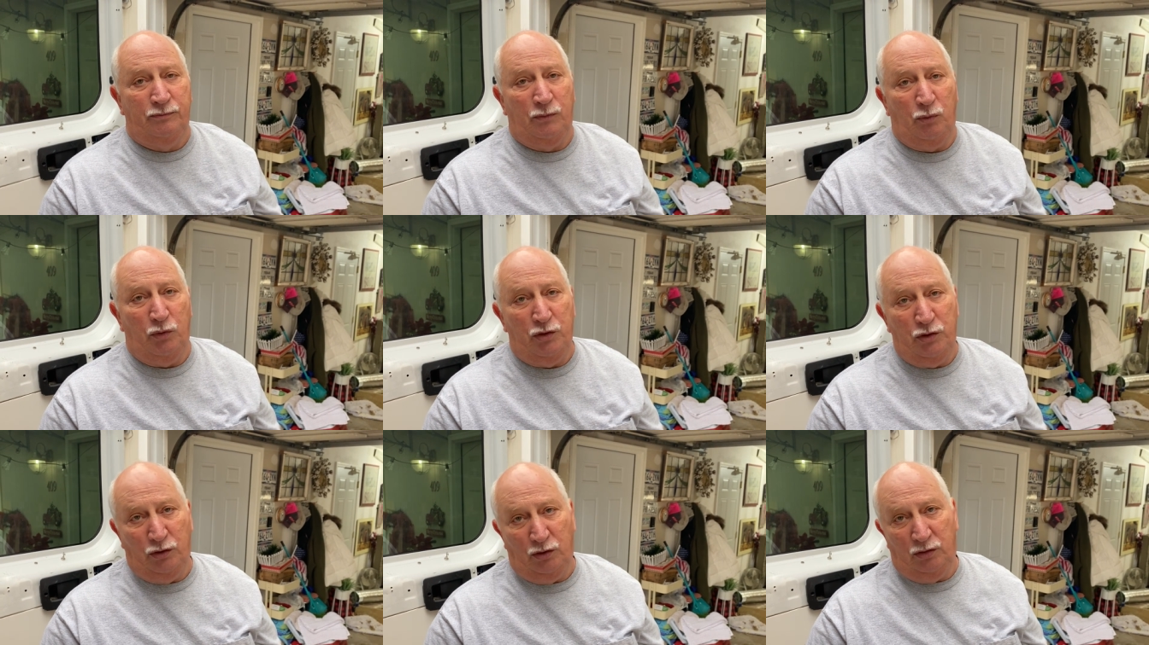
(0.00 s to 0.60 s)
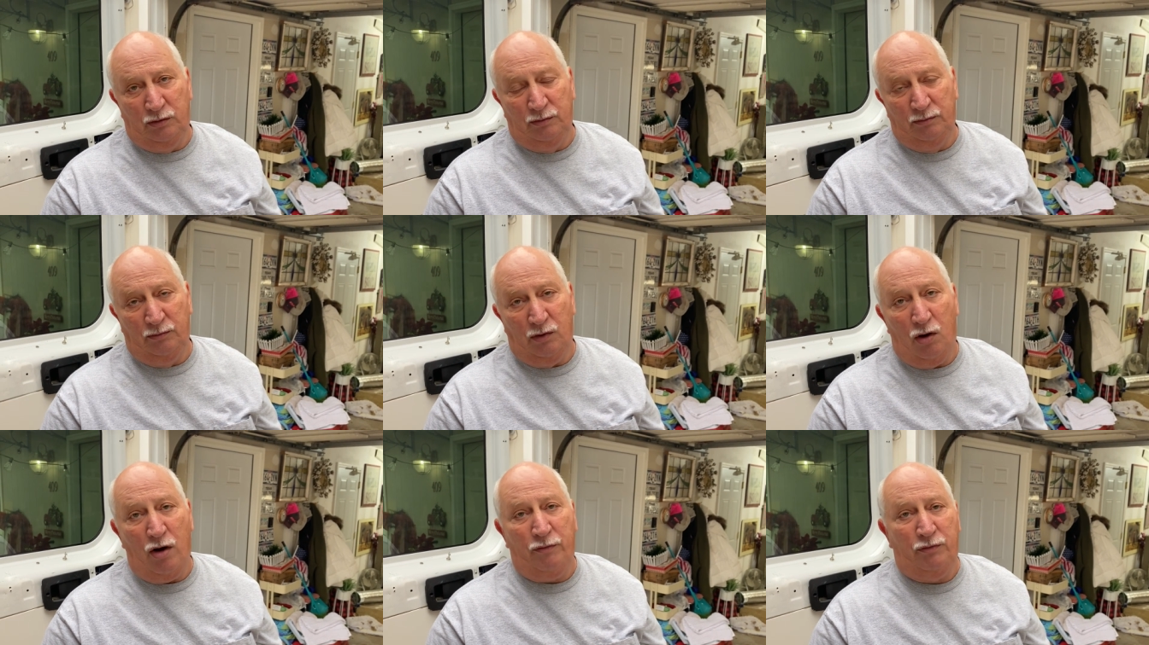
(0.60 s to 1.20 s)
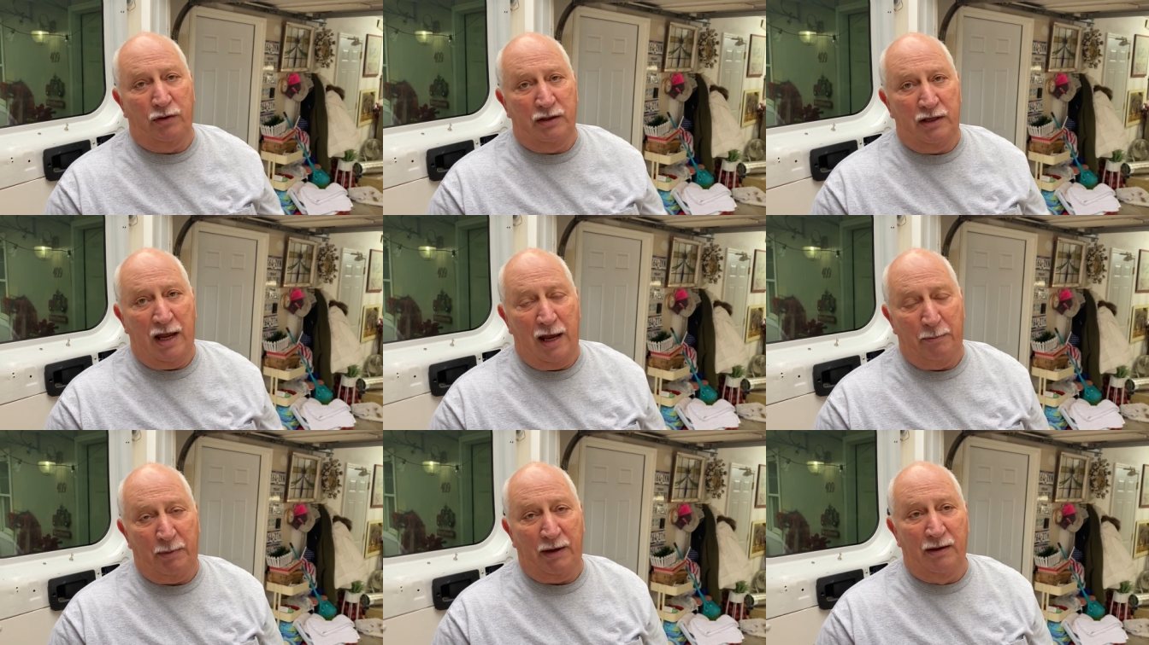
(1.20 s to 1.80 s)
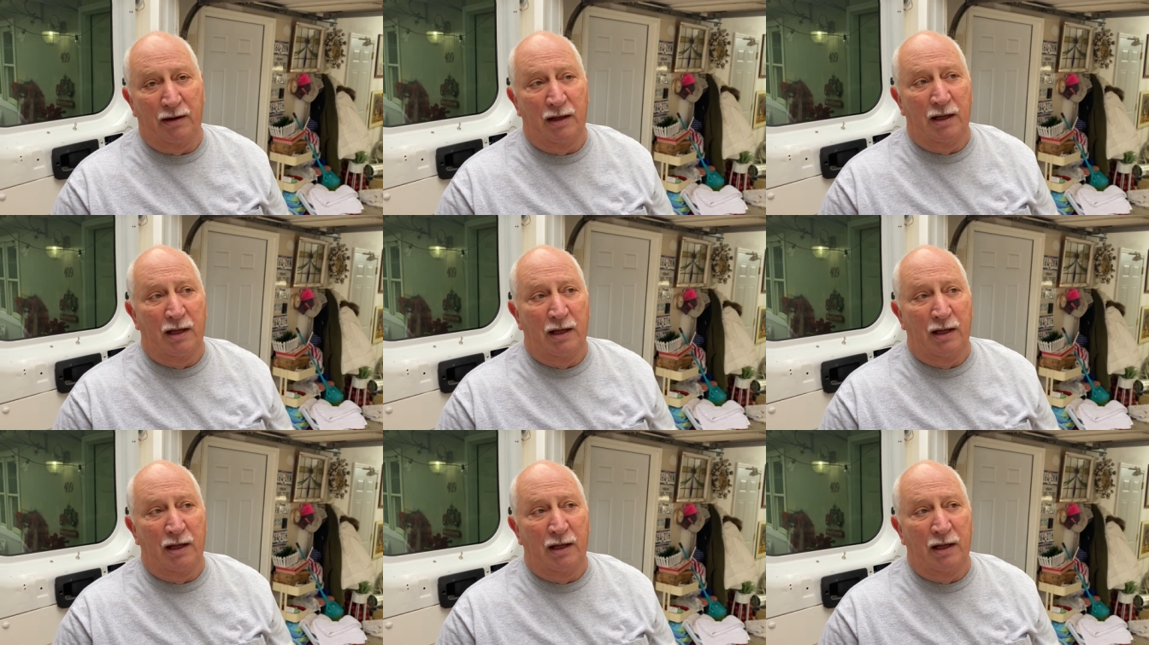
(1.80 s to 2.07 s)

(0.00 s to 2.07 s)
when you're off-grid camping,